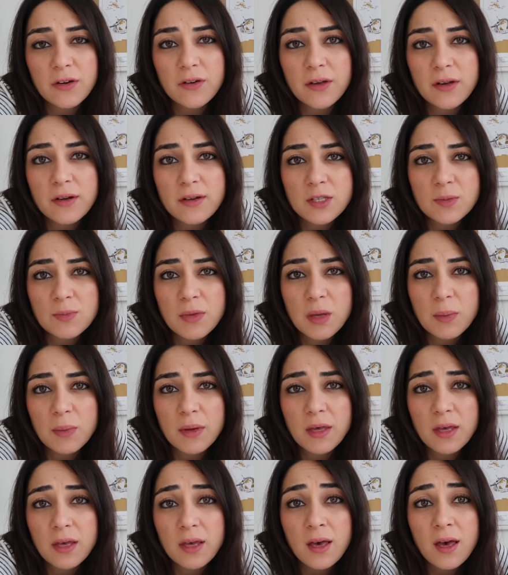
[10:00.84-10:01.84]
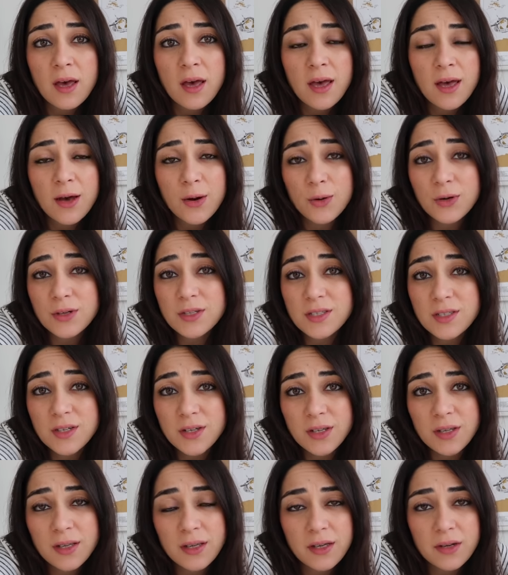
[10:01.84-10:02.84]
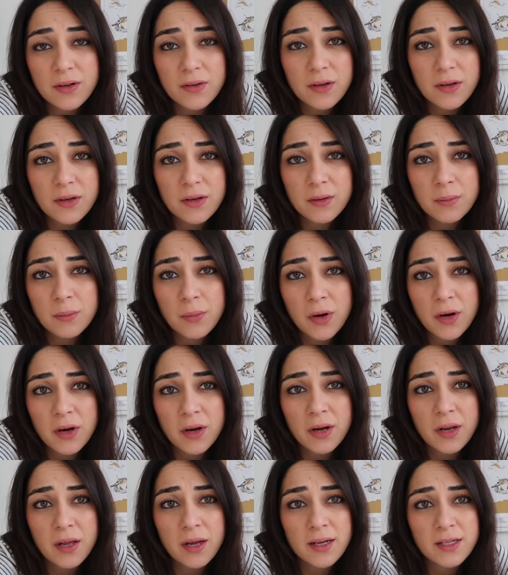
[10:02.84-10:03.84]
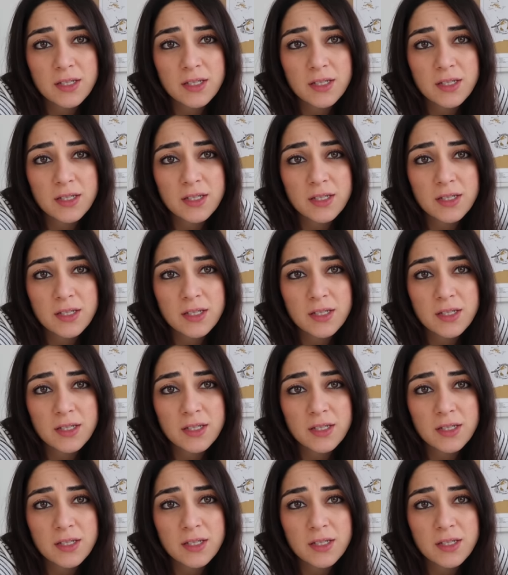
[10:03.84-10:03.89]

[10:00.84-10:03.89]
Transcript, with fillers: careers maybe, or starting a career in marketing,